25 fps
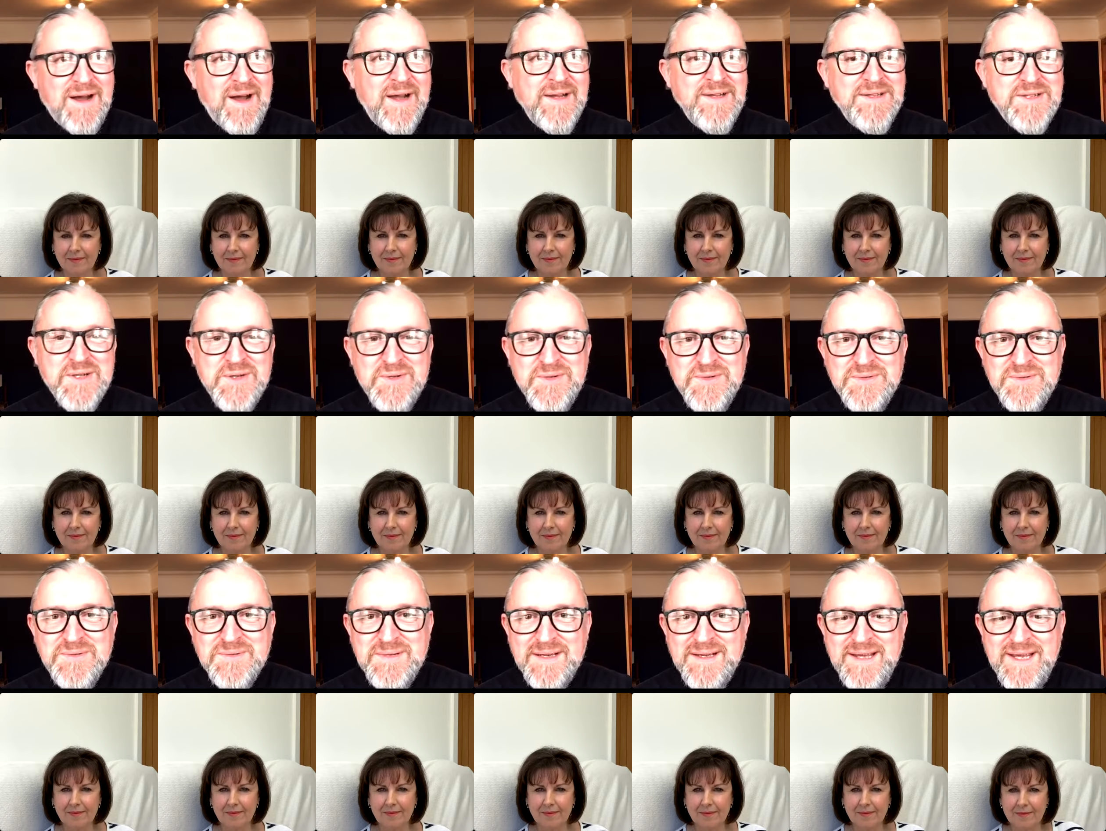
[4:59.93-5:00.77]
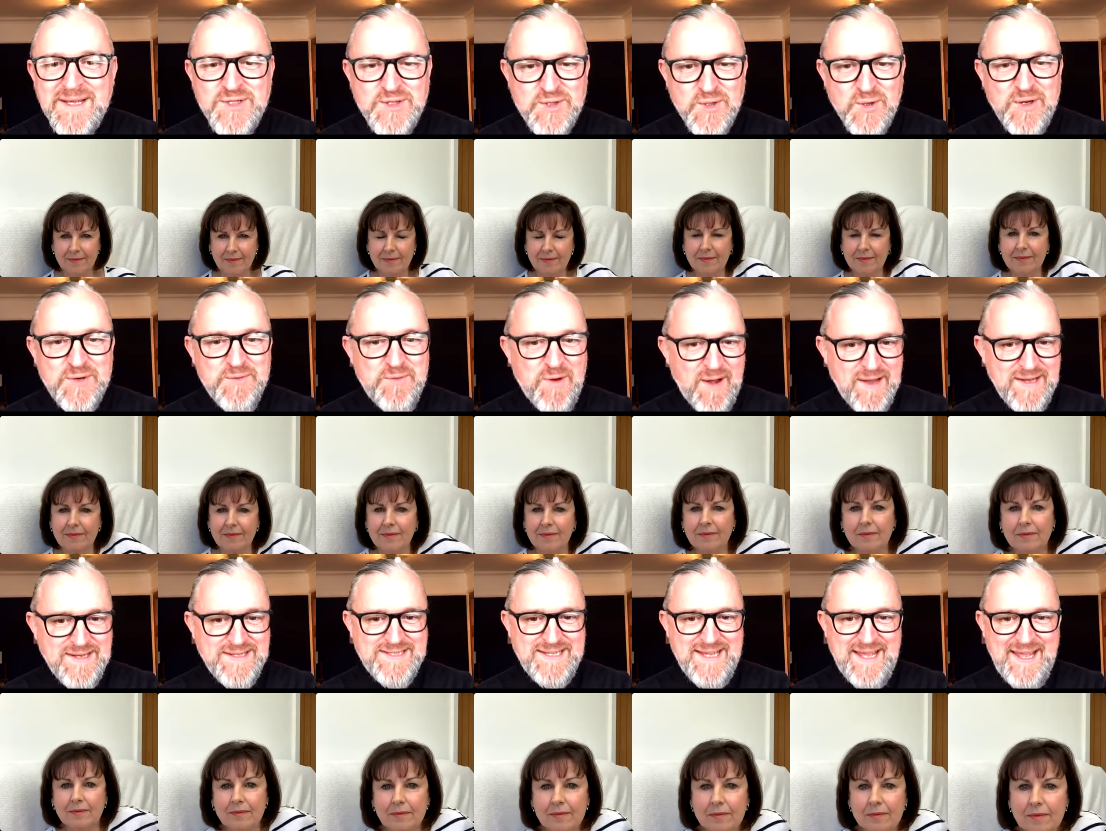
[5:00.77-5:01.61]
Speaker 1: I do enjoy
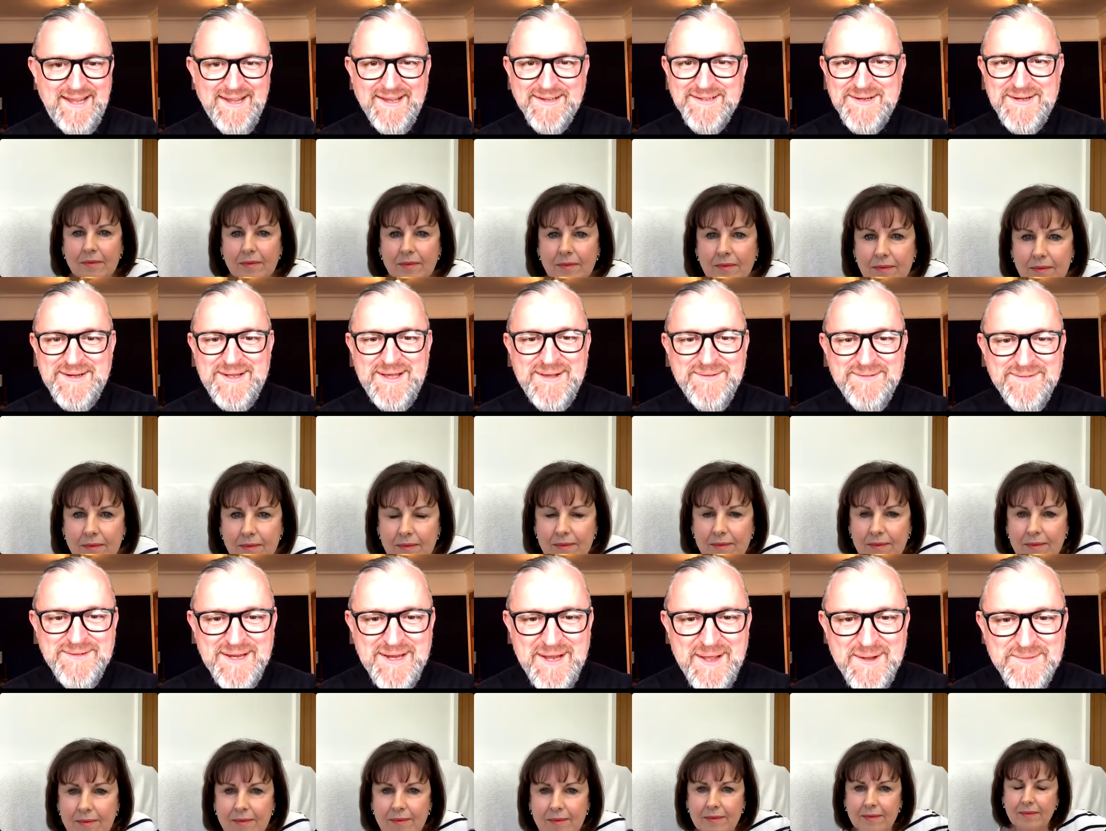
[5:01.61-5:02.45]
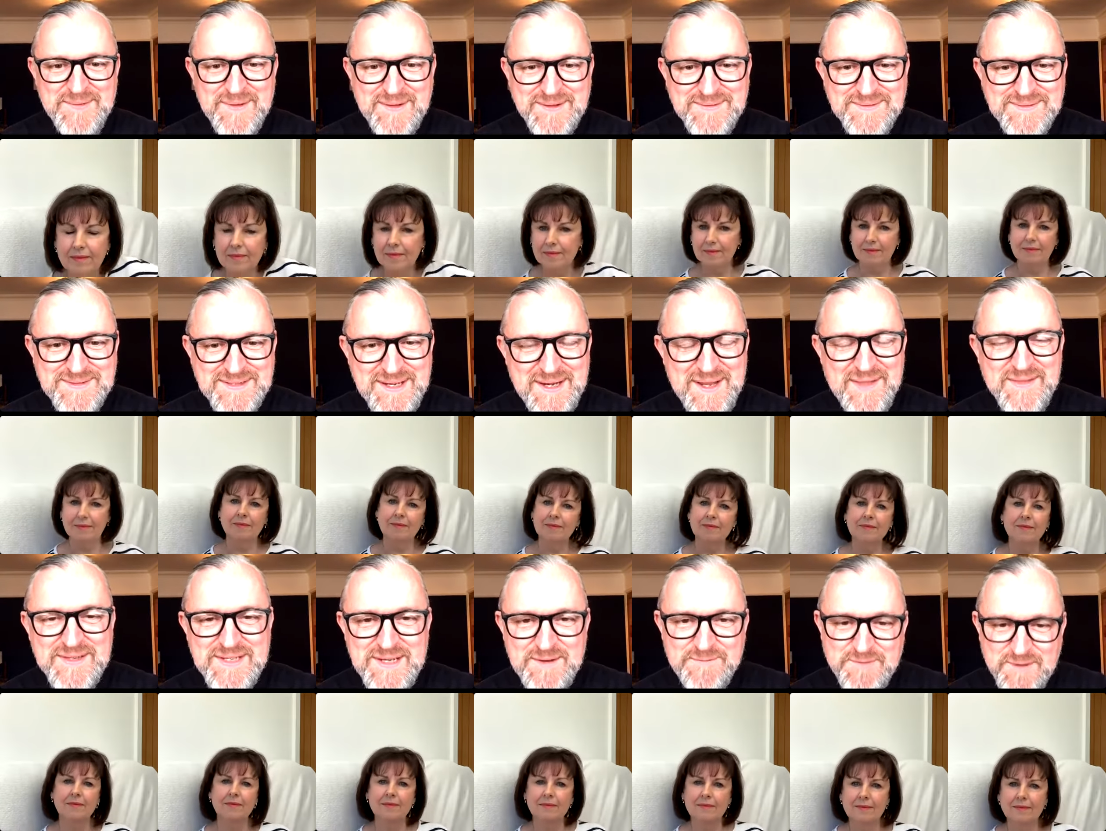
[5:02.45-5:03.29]
writing. I don't know, you know, and you know
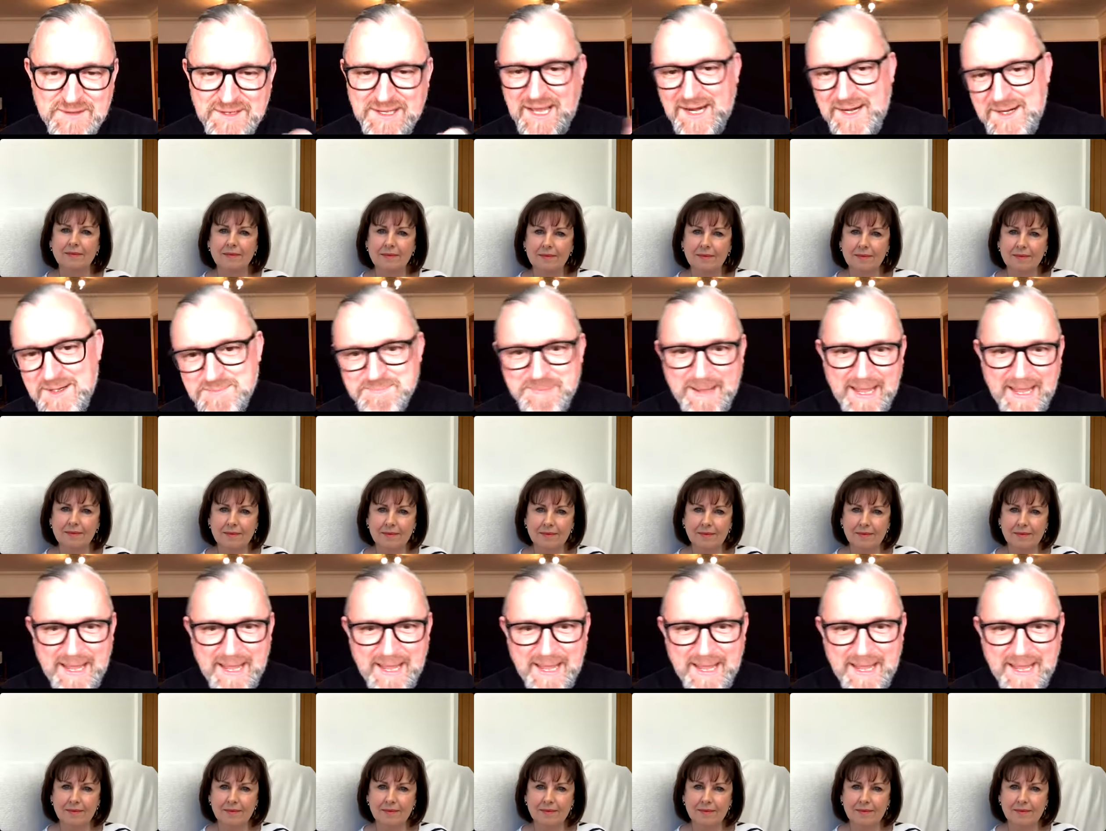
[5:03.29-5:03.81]
the different coloured